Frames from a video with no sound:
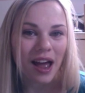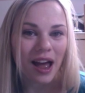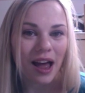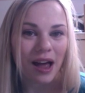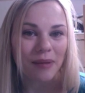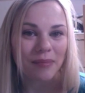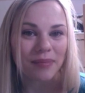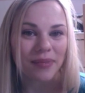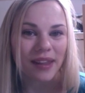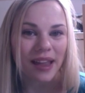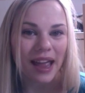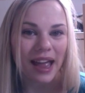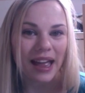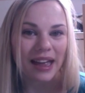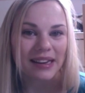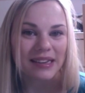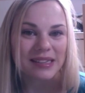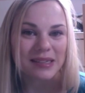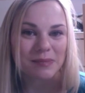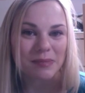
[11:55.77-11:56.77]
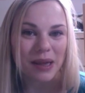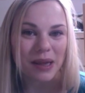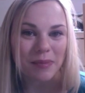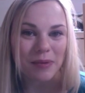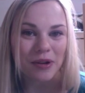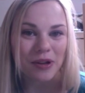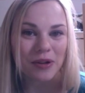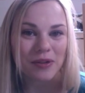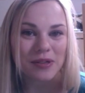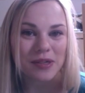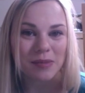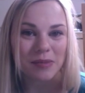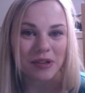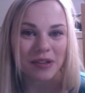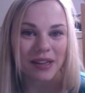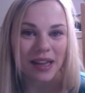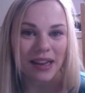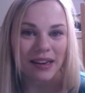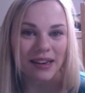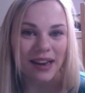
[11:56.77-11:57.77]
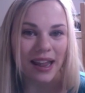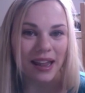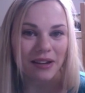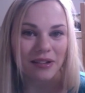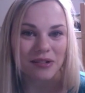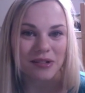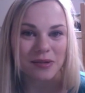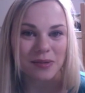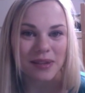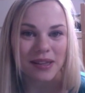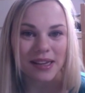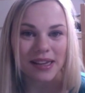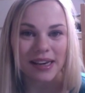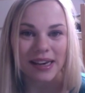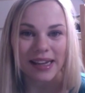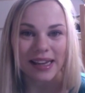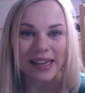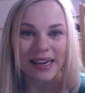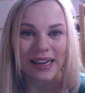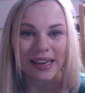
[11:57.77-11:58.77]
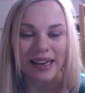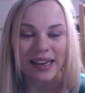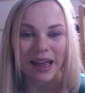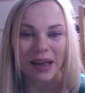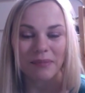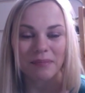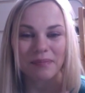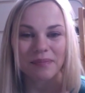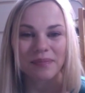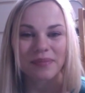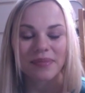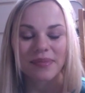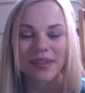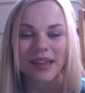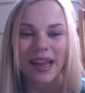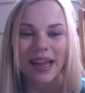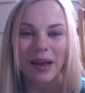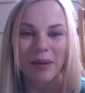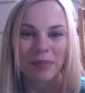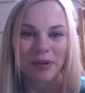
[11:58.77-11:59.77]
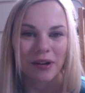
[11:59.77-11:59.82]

and people use them on their nails with a clear nail